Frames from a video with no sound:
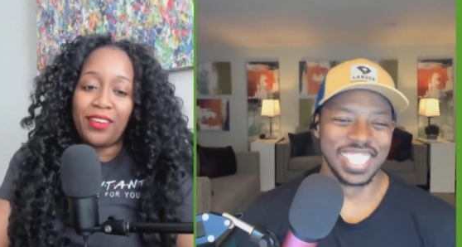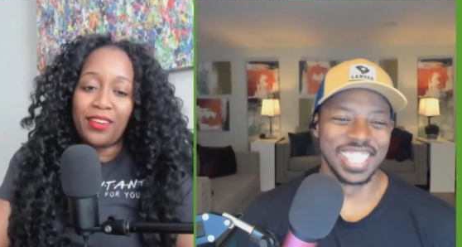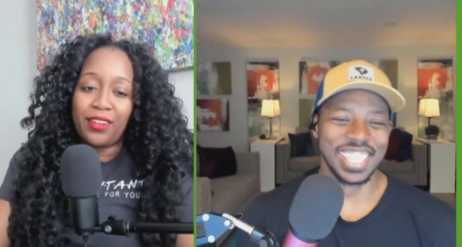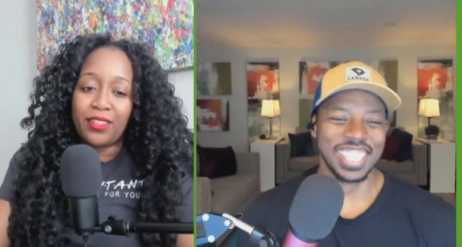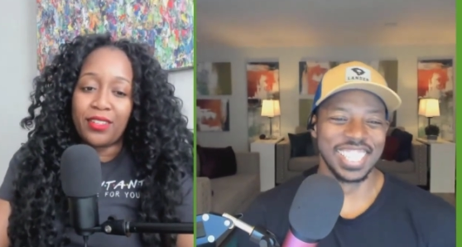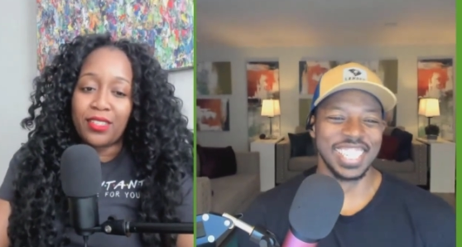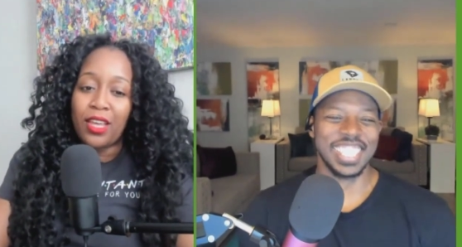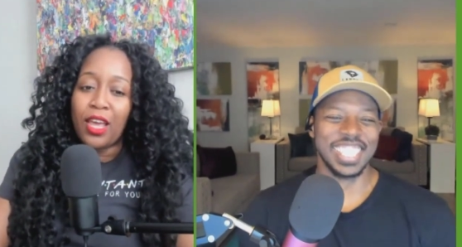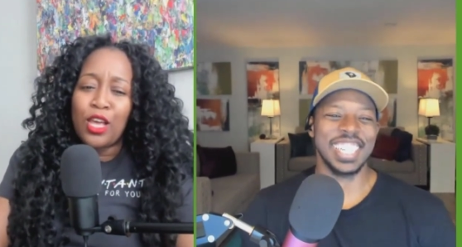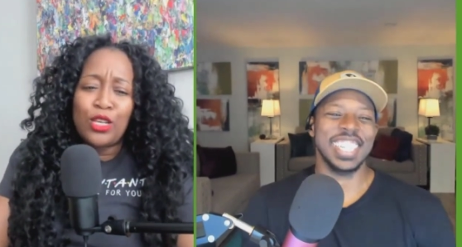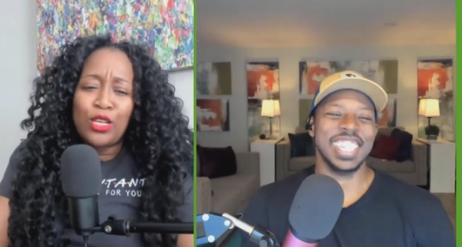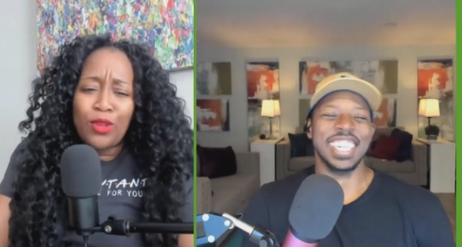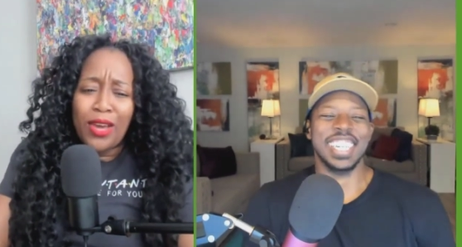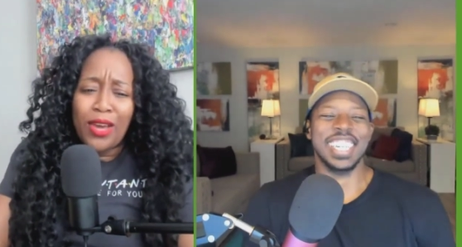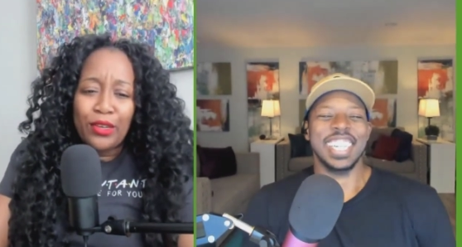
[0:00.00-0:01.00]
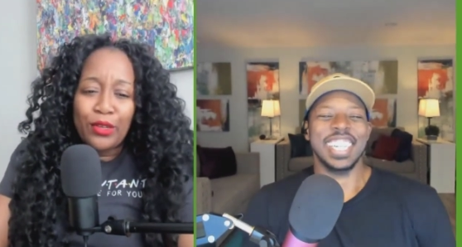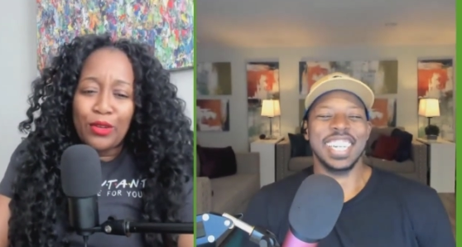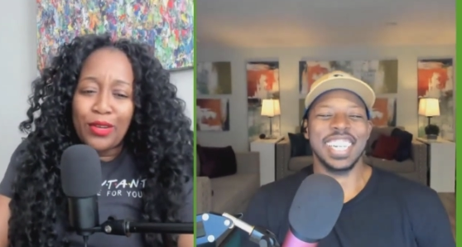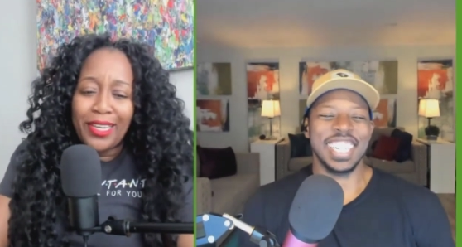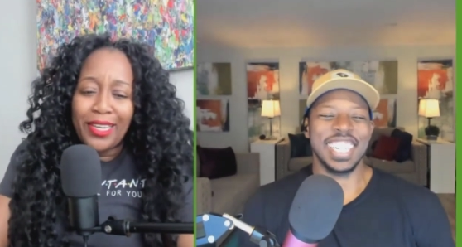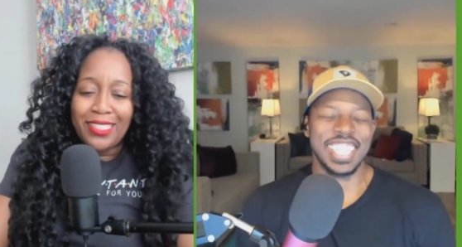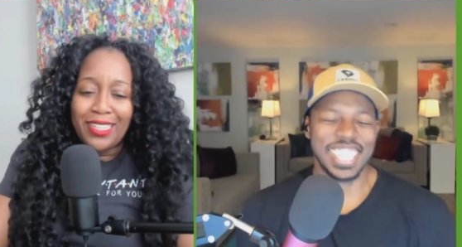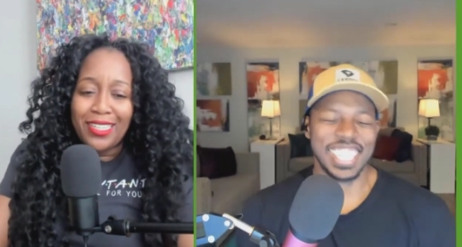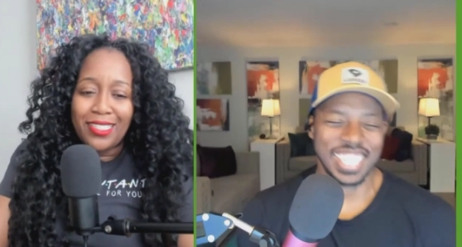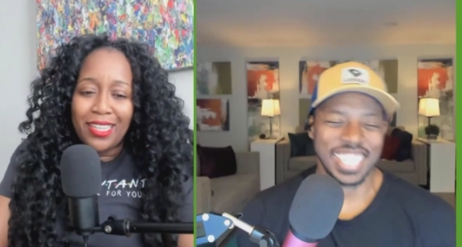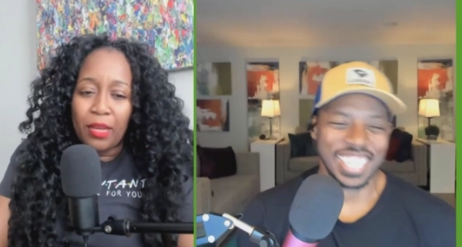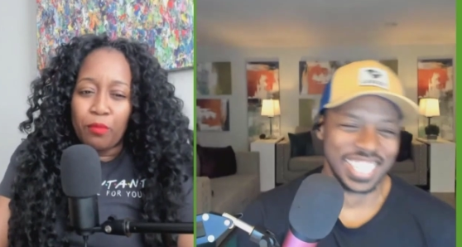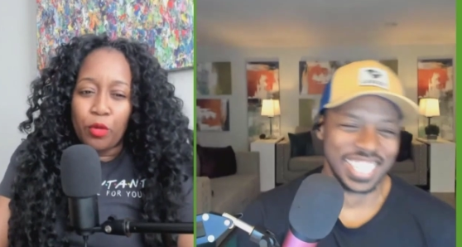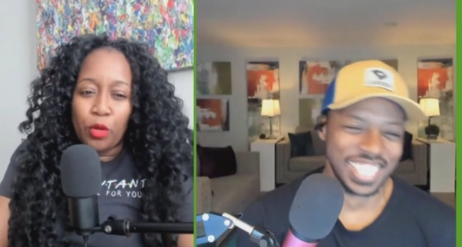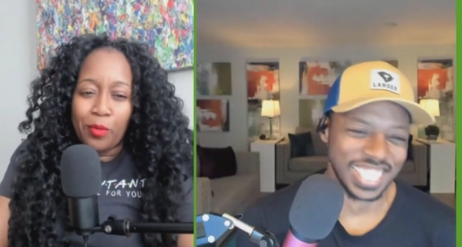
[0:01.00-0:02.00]
Speaker 1: years. So I don't know. I guess that's
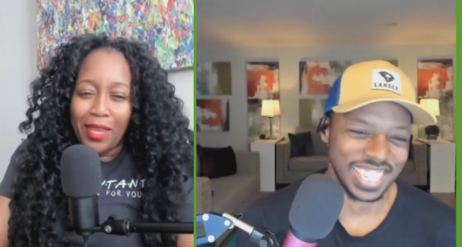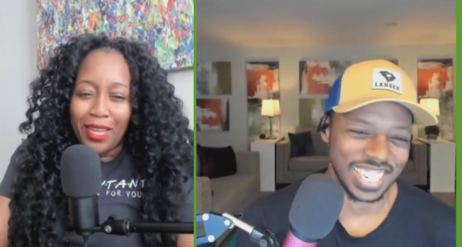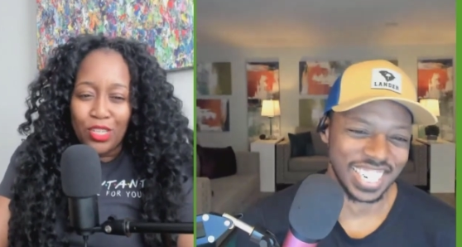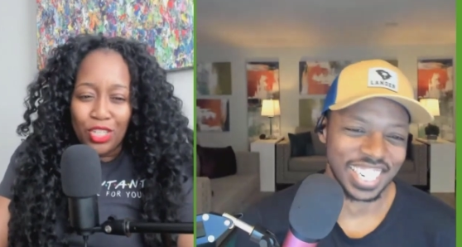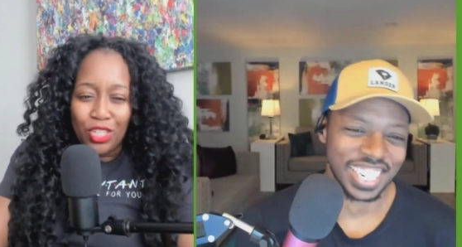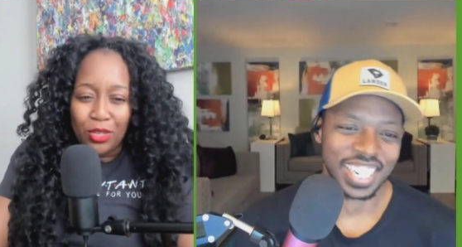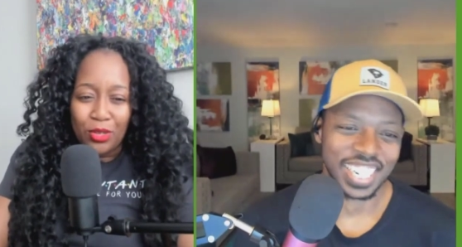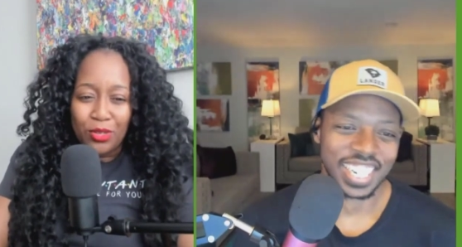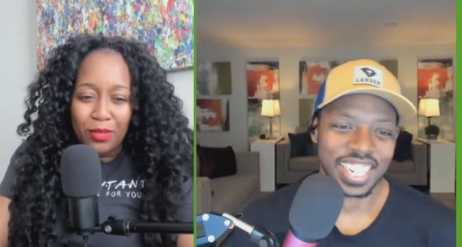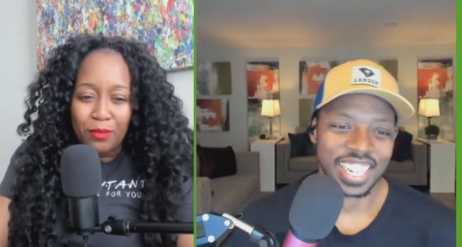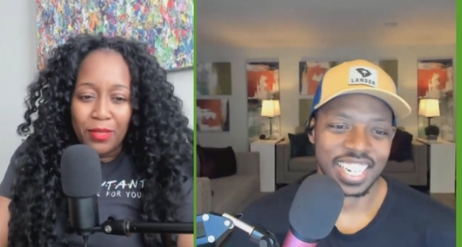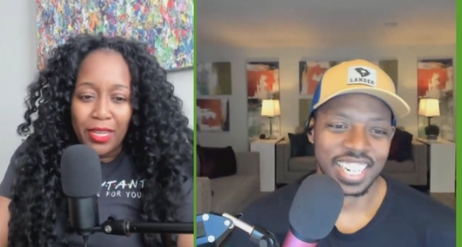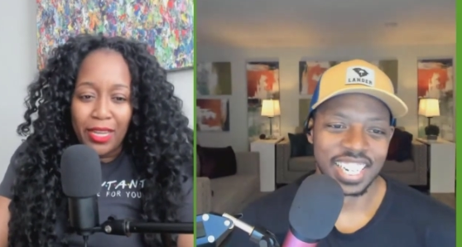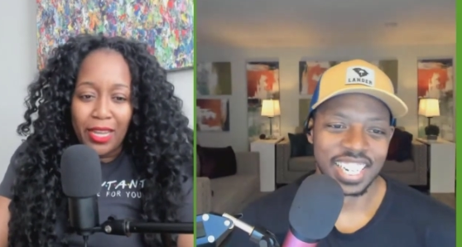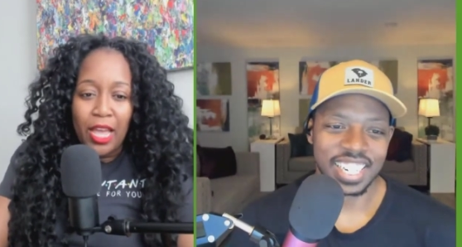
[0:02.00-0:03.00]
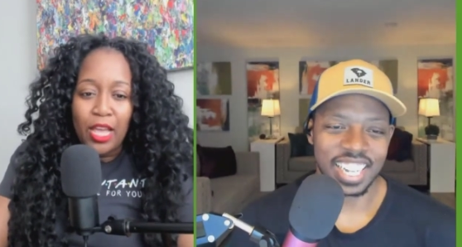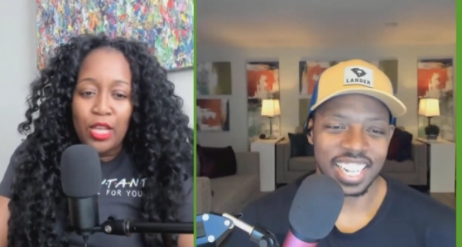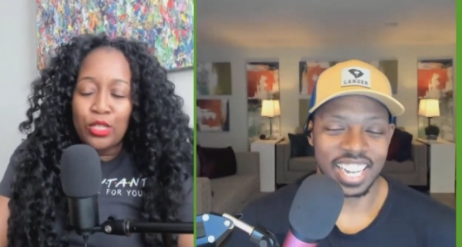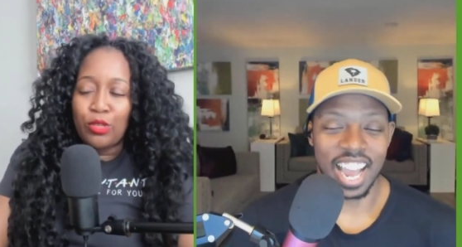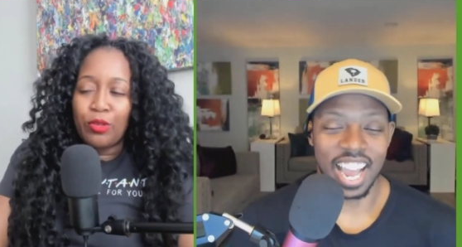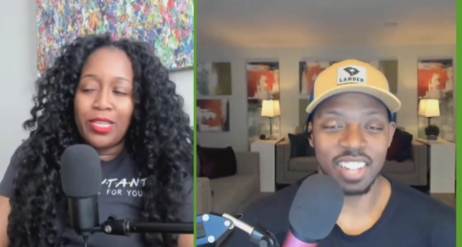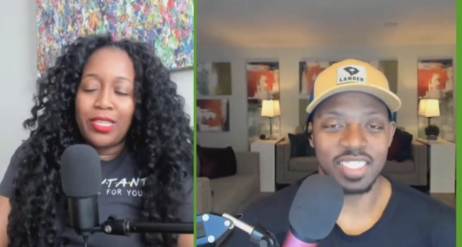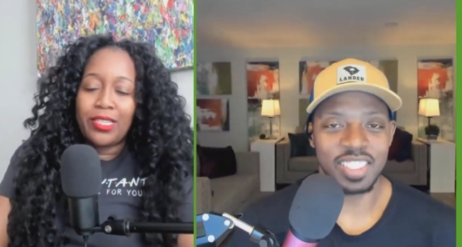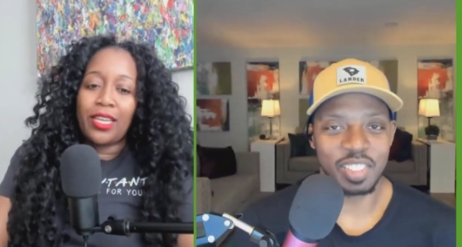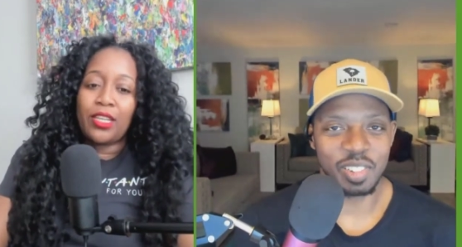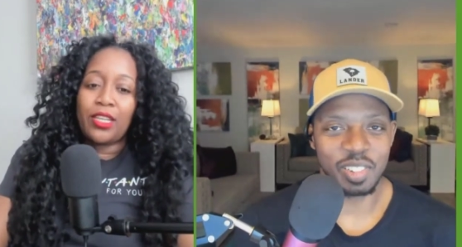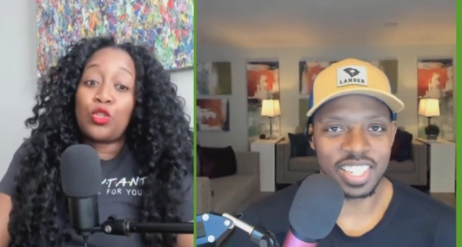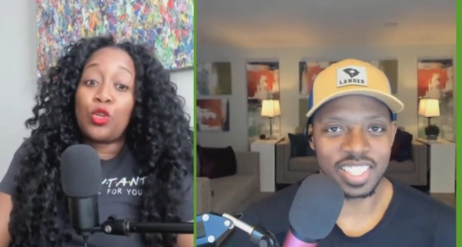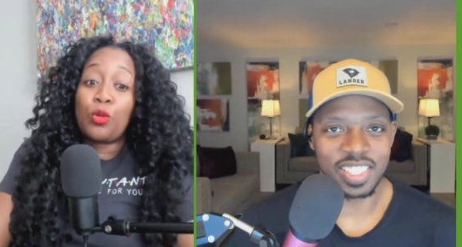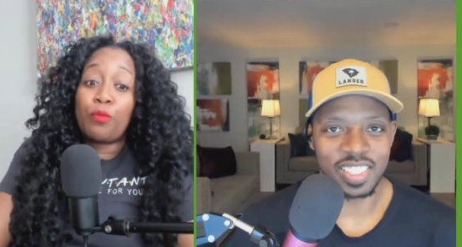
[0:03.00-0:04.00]
like probation or something. Like so house
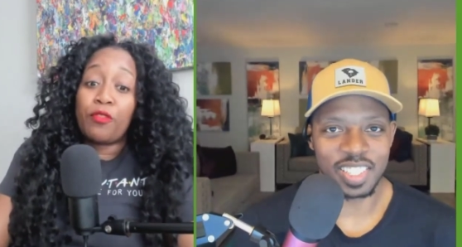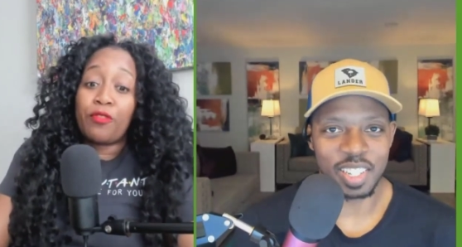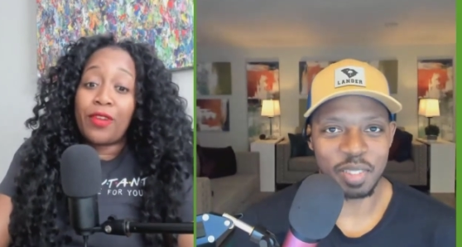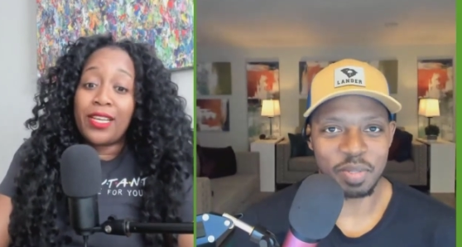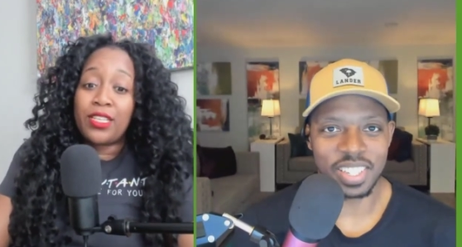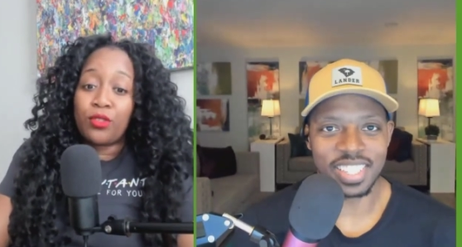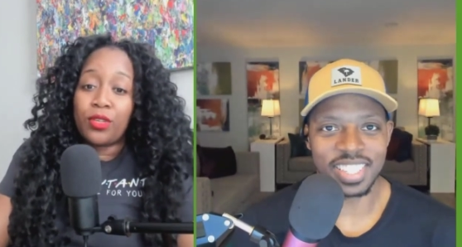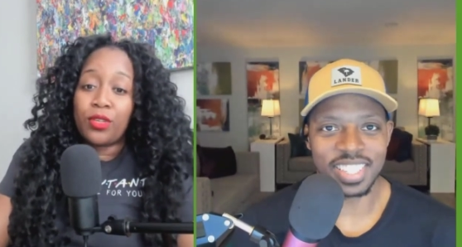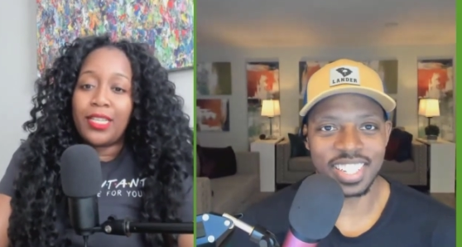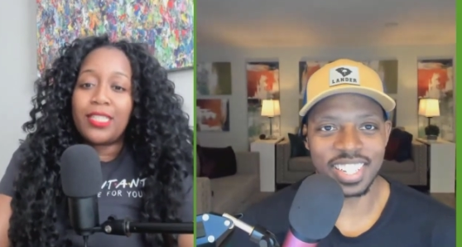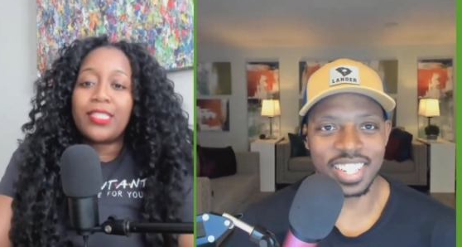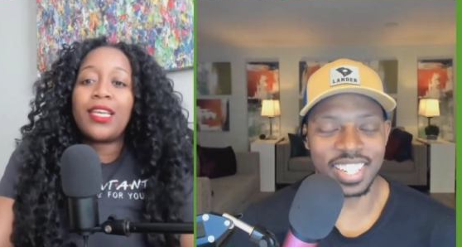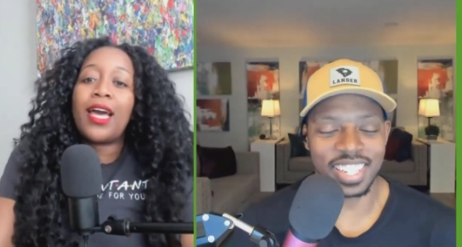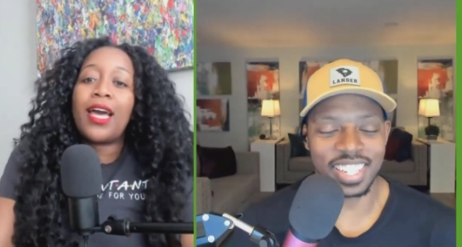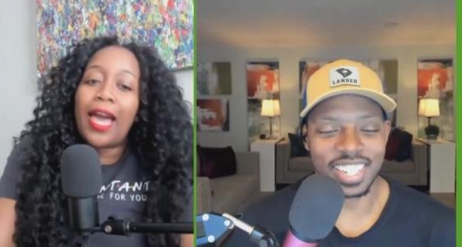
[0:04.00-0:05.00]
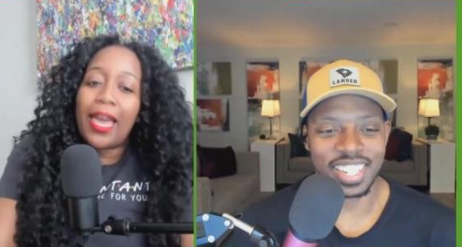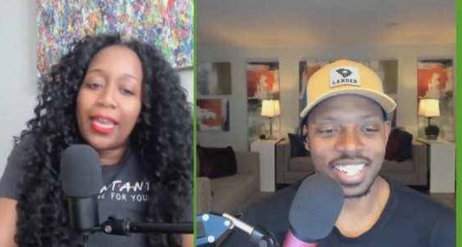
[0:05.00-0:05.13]
arrest like or something. Release.